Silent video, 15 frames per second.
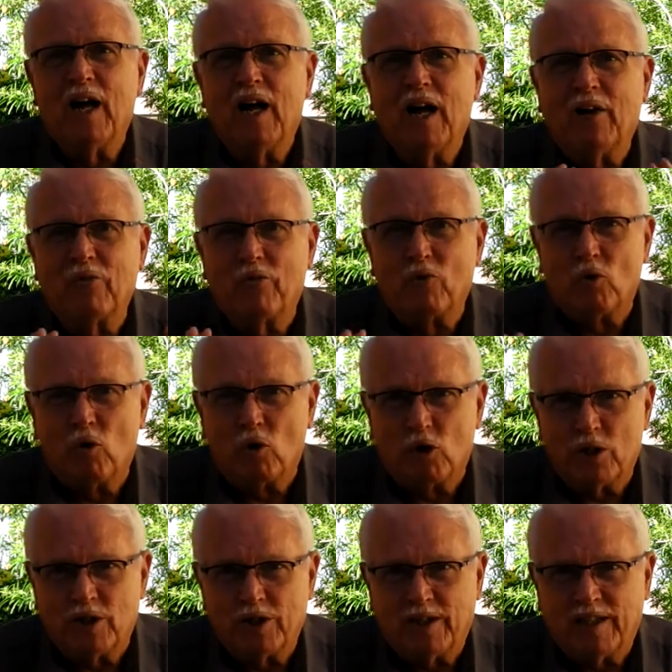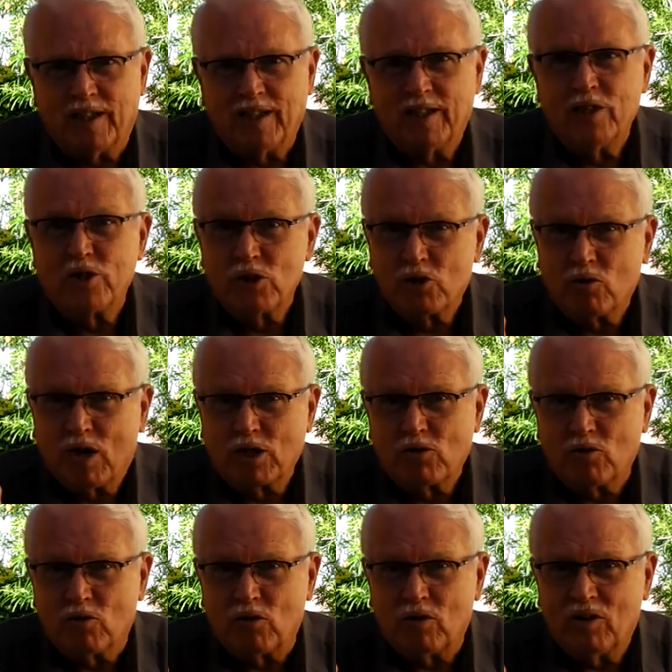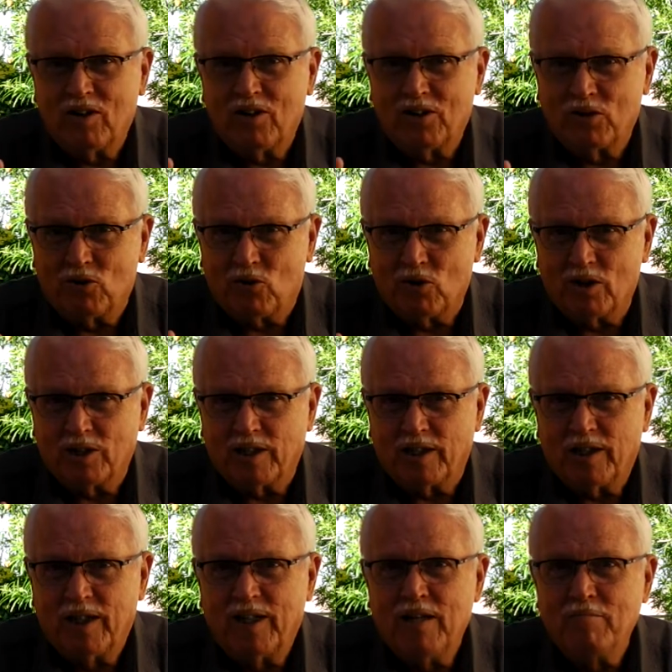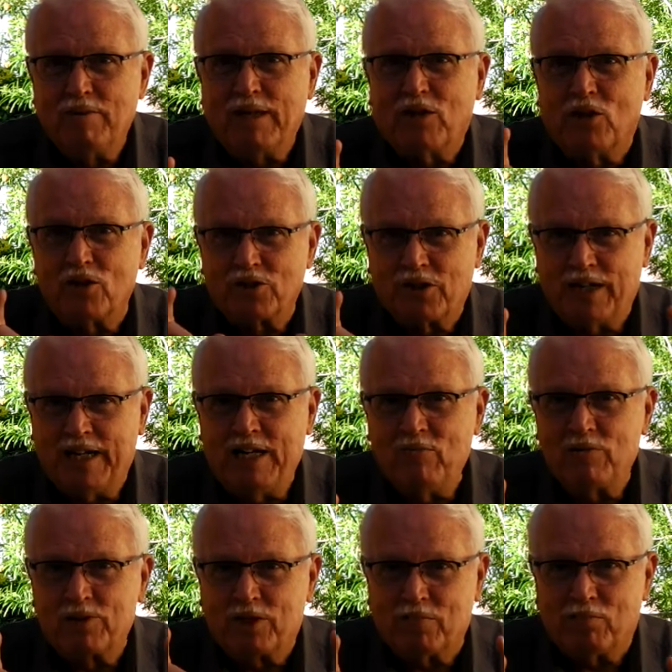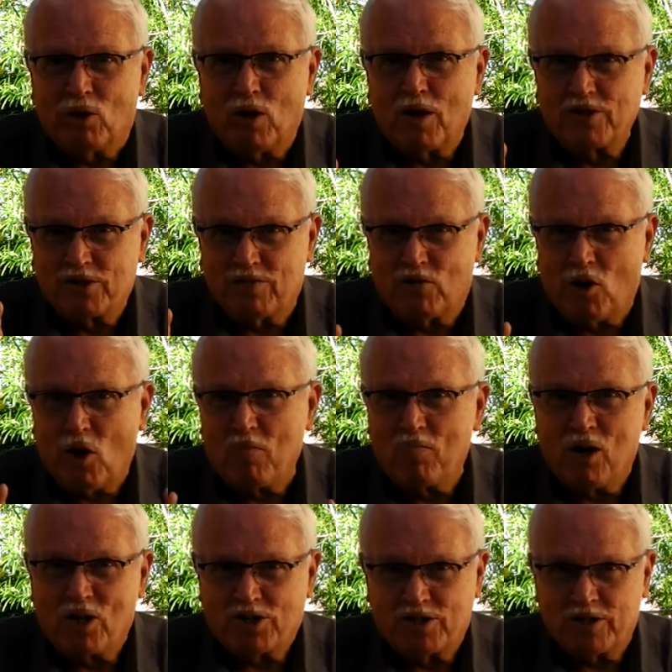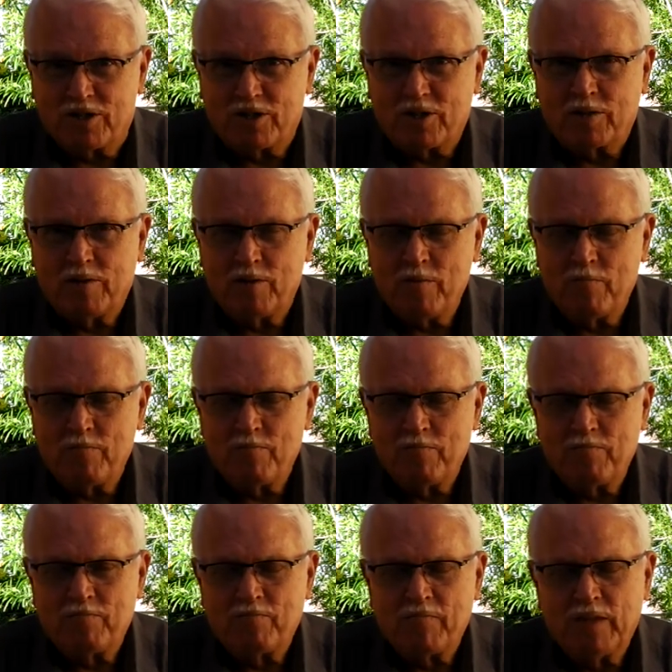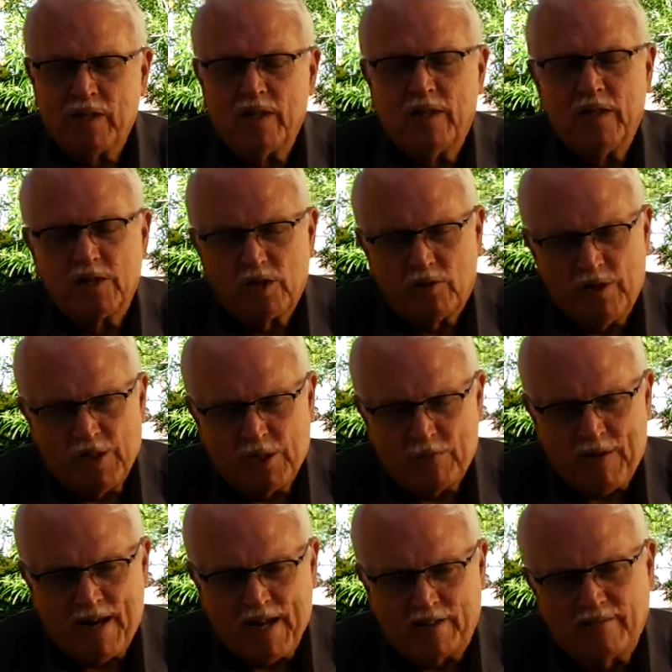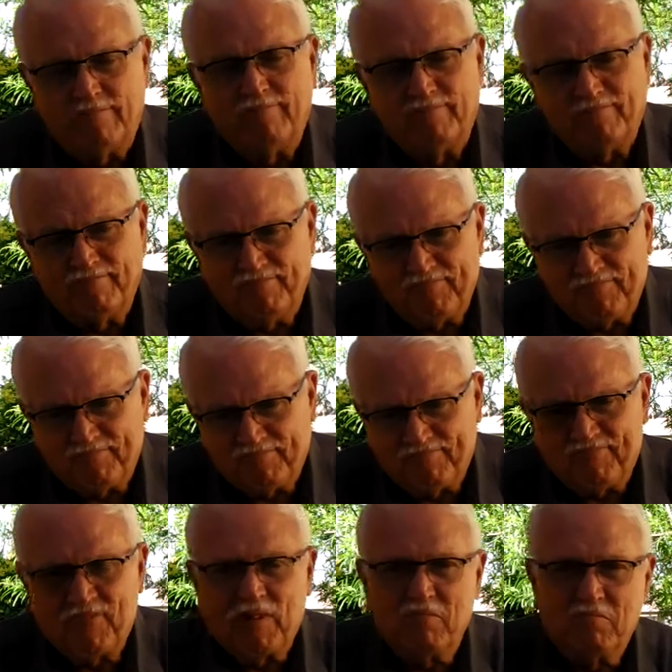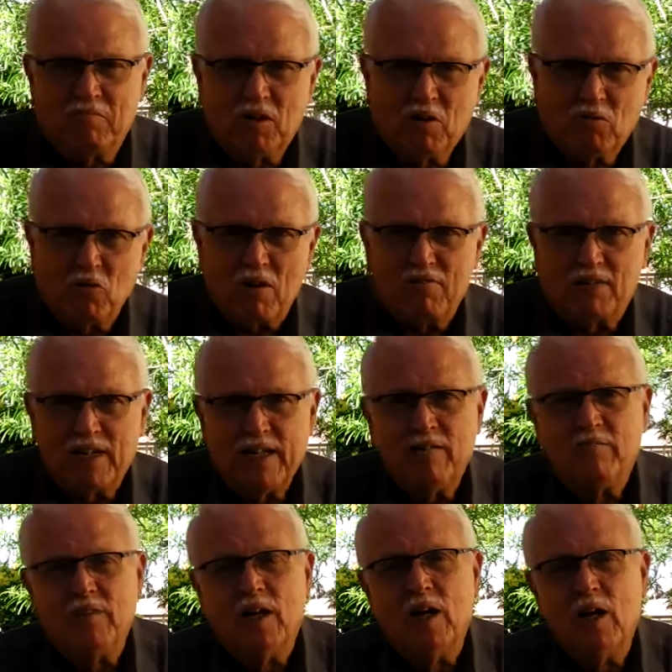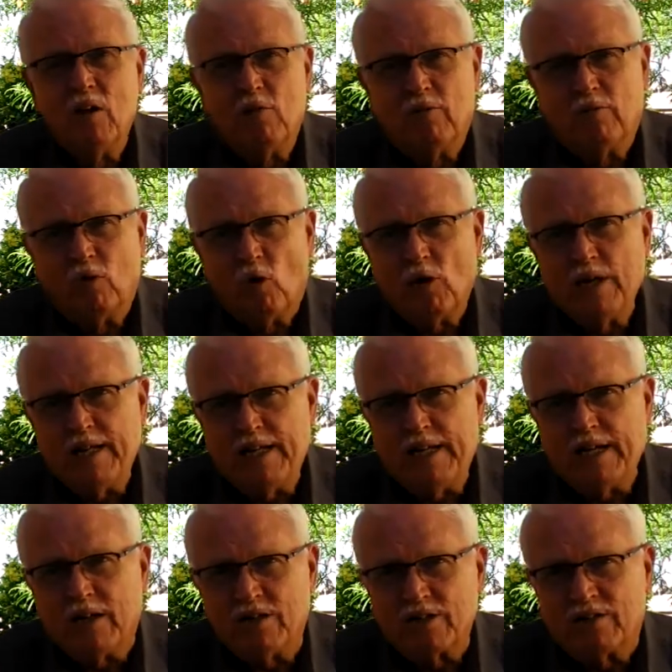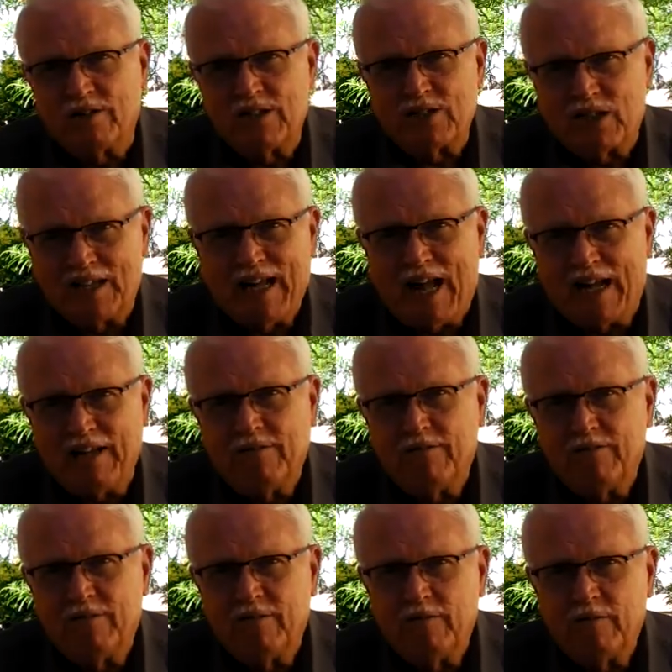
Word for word: authority, structural authority, because he was the boss of all bosses. So he spent roughly forty years of his life